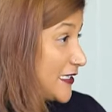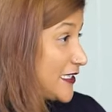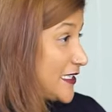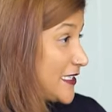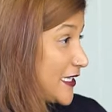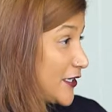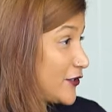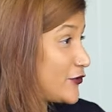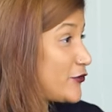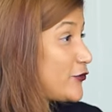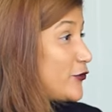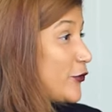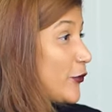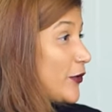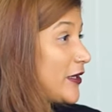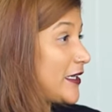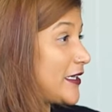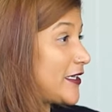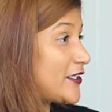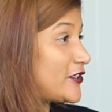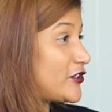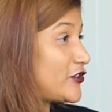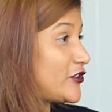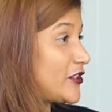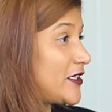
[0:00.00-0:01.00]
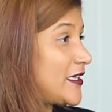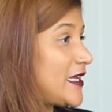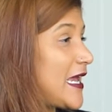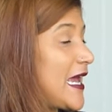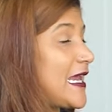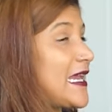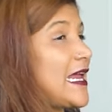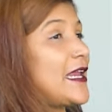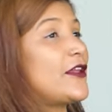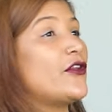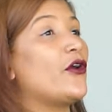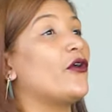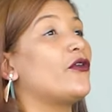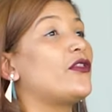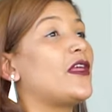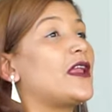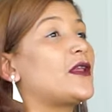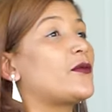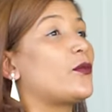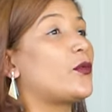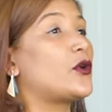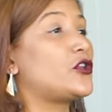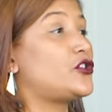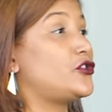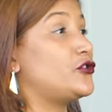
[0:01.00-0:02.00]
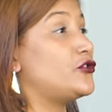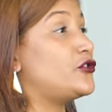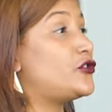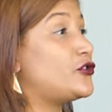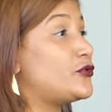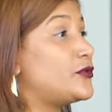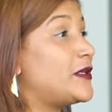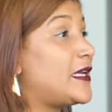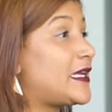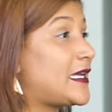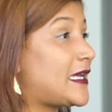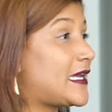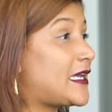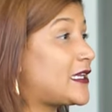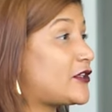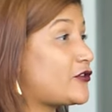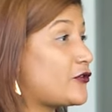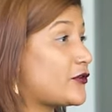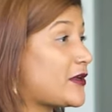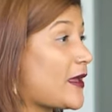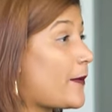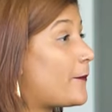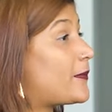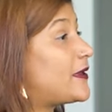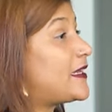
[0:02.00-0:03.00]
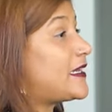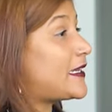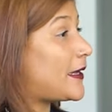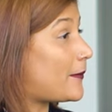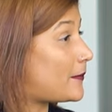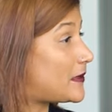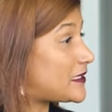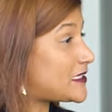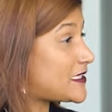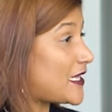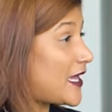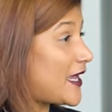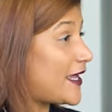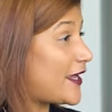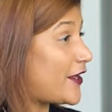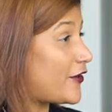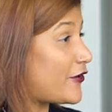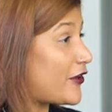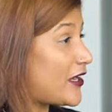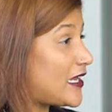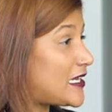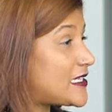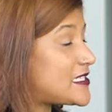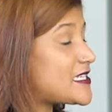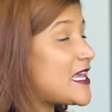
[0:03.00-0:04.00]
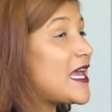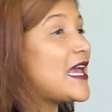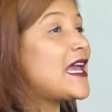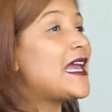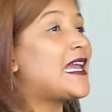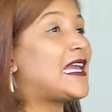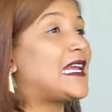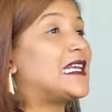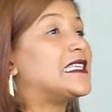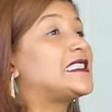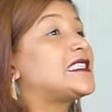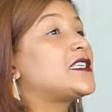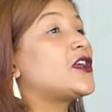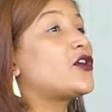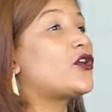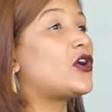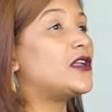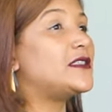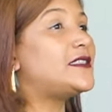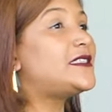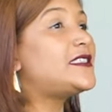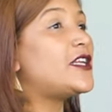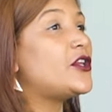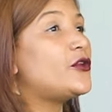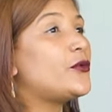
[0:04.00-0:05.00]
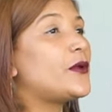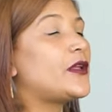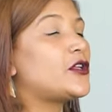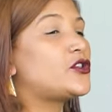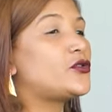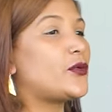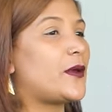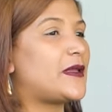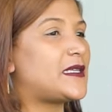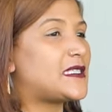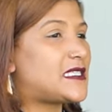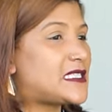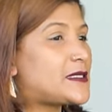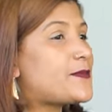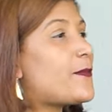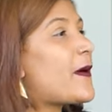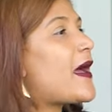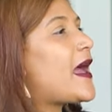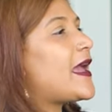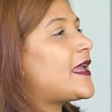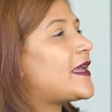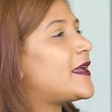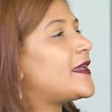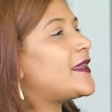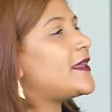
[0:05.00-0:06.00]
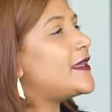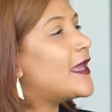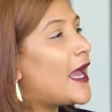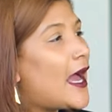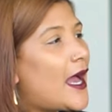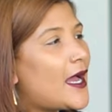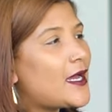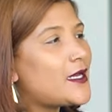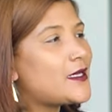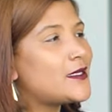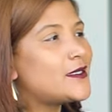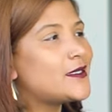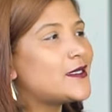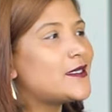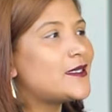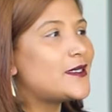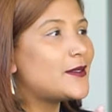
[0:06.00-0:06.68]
let's stick to your industry, and I know that what you're doing at your company, Namasaya, right, is continuing to inspire young